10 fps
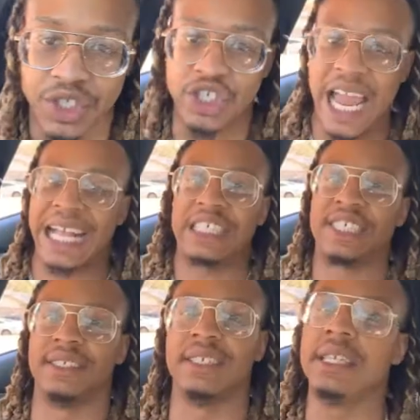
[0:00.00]

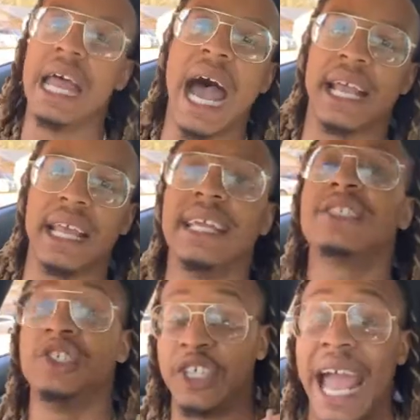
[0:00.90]
Jackson. Nah, it's
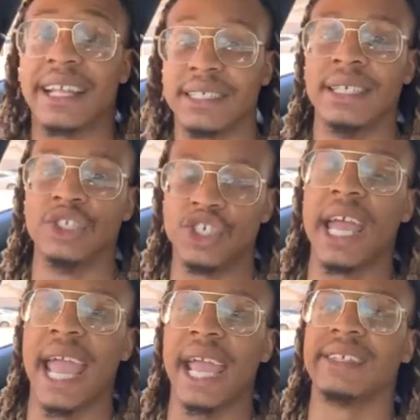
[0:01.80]
Jackson,
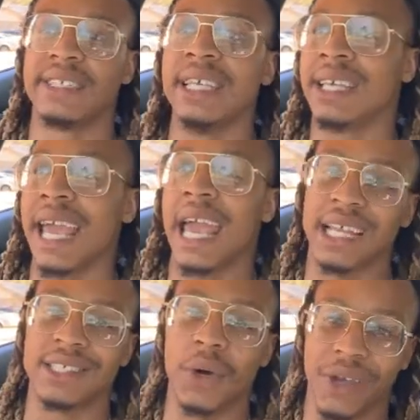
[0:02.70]

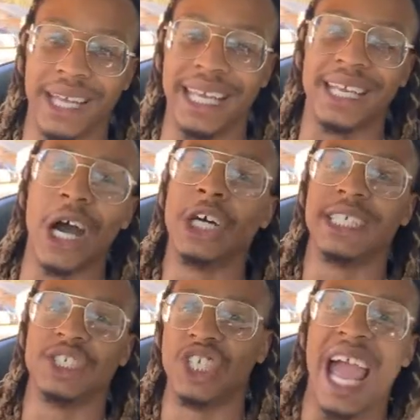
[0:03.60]
Jackson. He called
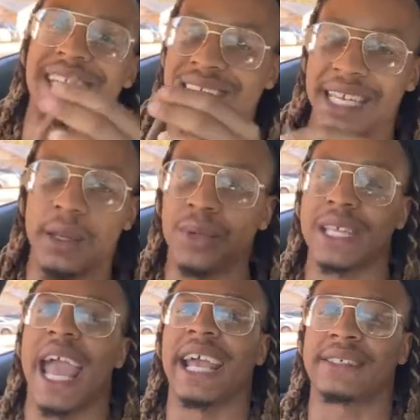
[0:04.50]
it Jackson. He put
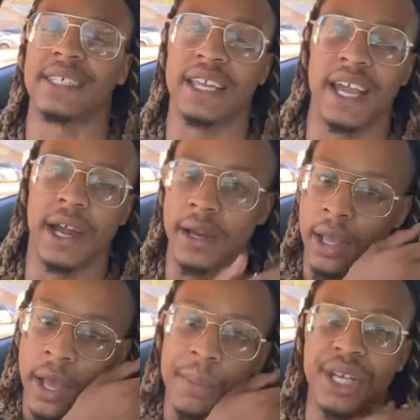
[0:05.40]
the X in there
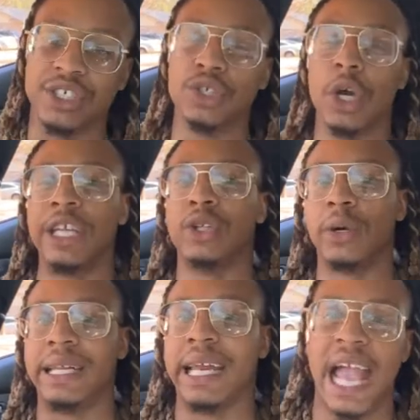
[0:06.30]
because, you know, he
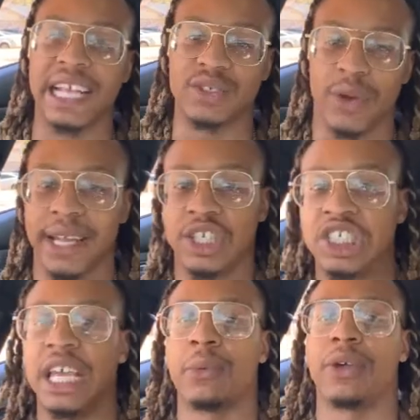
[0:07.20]
doing that X-rated
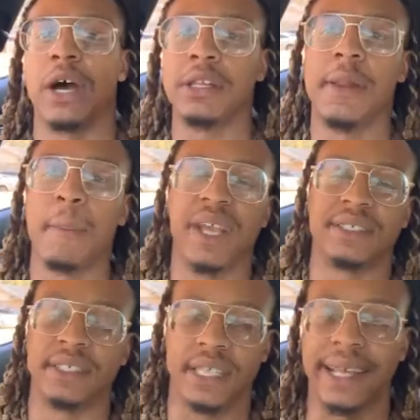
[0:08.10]
shit with all of them
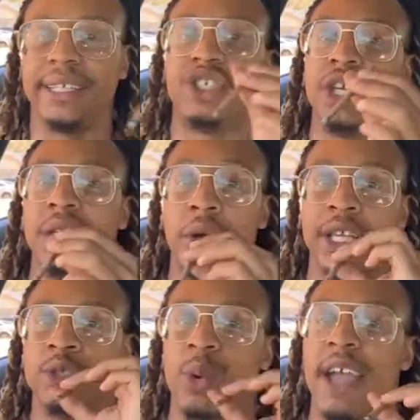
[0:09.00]
bitches that he's cheating on
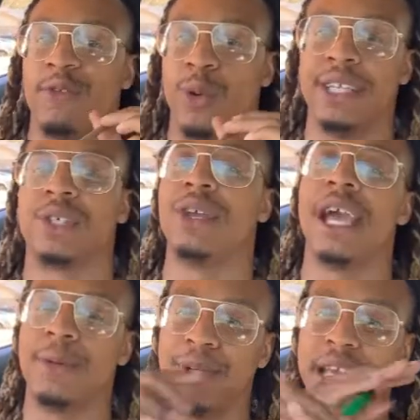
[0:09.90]
his wife with. So he
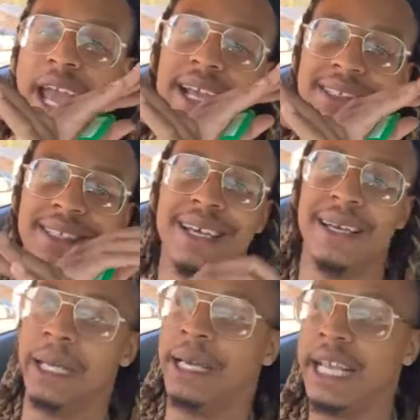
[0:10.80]
had to put the X.
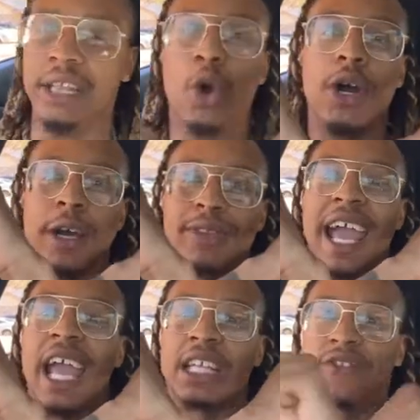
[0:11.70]
He throwing up the
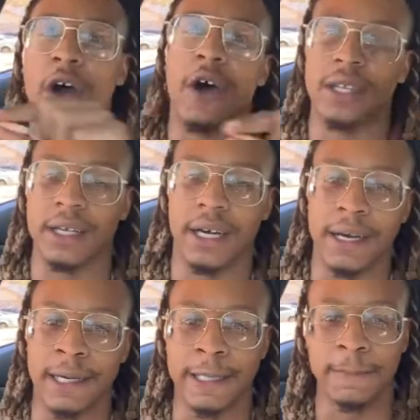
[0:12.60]
X for all of
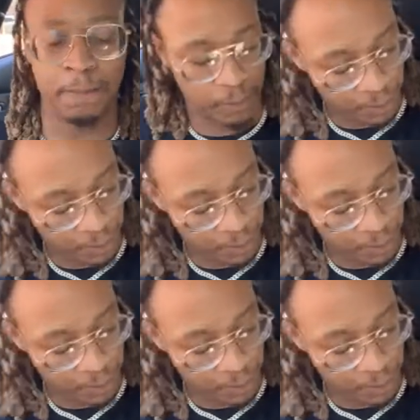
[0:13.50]
the,